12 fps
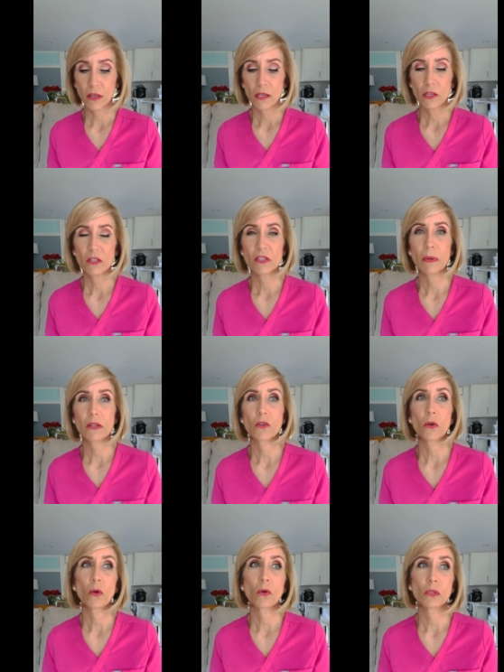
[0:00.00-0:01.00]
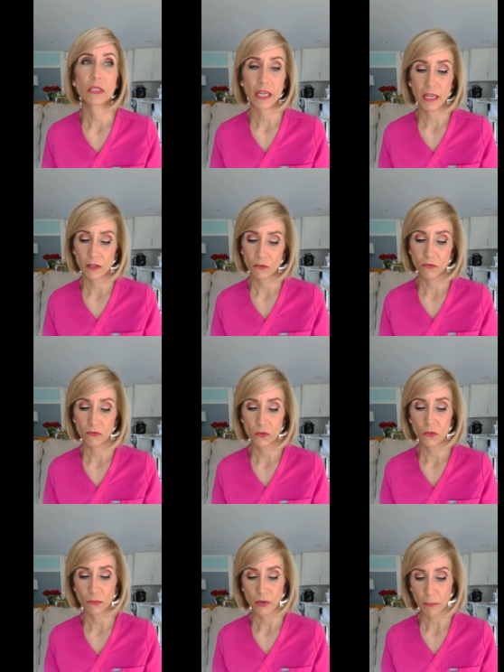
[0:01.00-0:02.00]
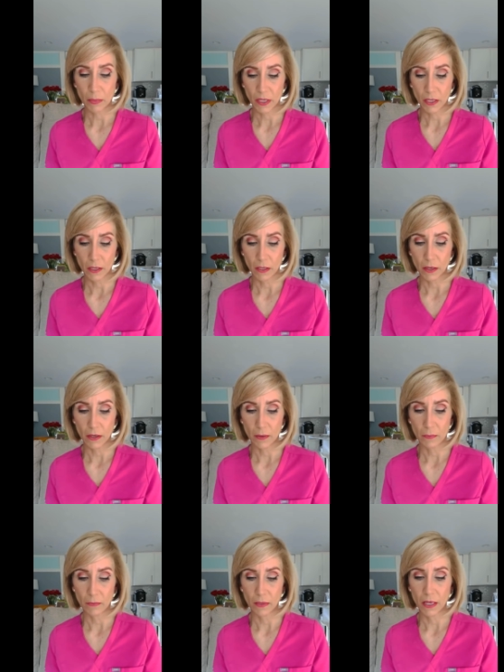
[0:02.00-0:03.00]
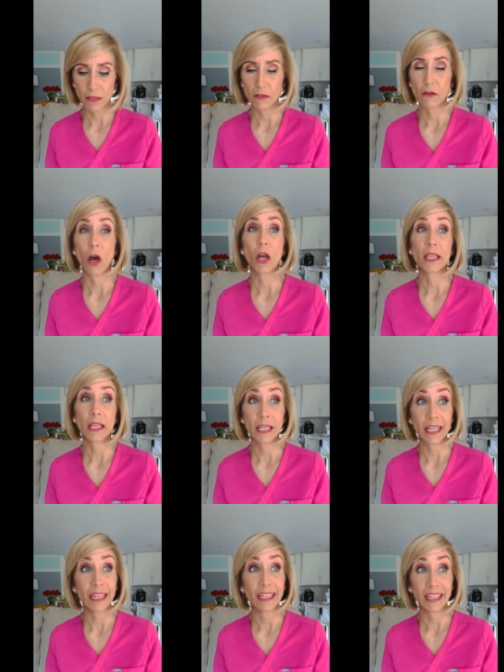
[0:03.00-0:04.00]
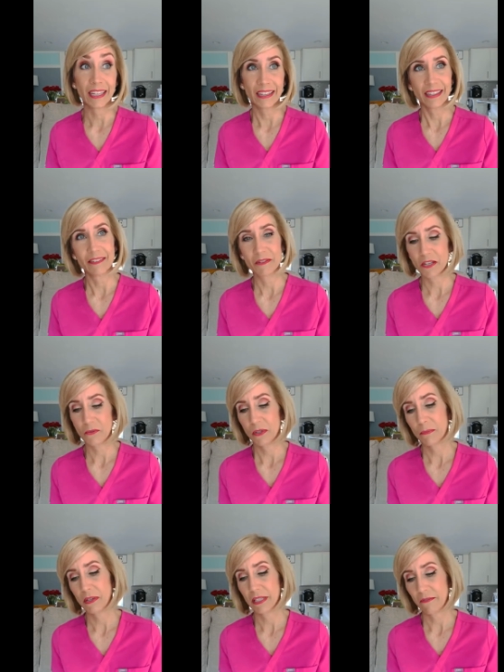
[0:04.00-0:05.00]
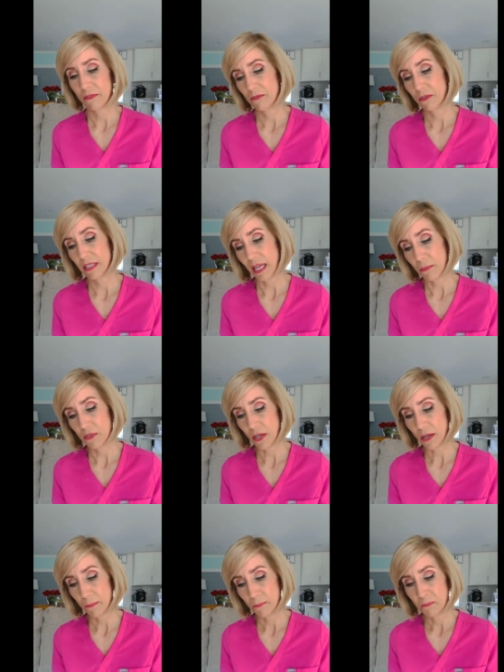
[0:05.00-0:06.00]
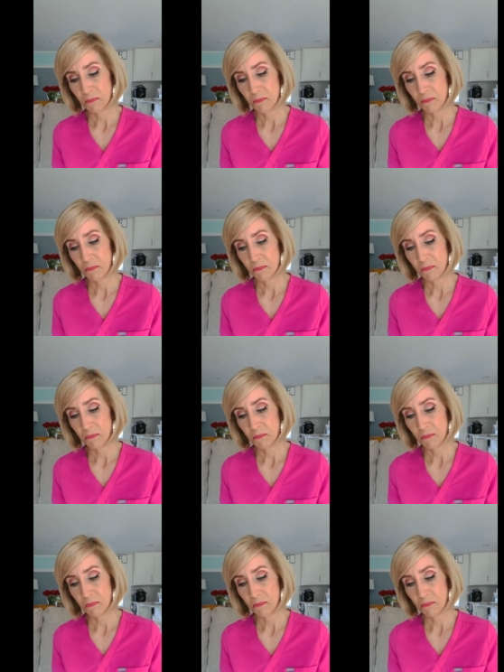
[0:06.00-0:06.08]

you'd spend your whole day food prepping um, and eating. I mean, you wouldn't be able to have a full-time job.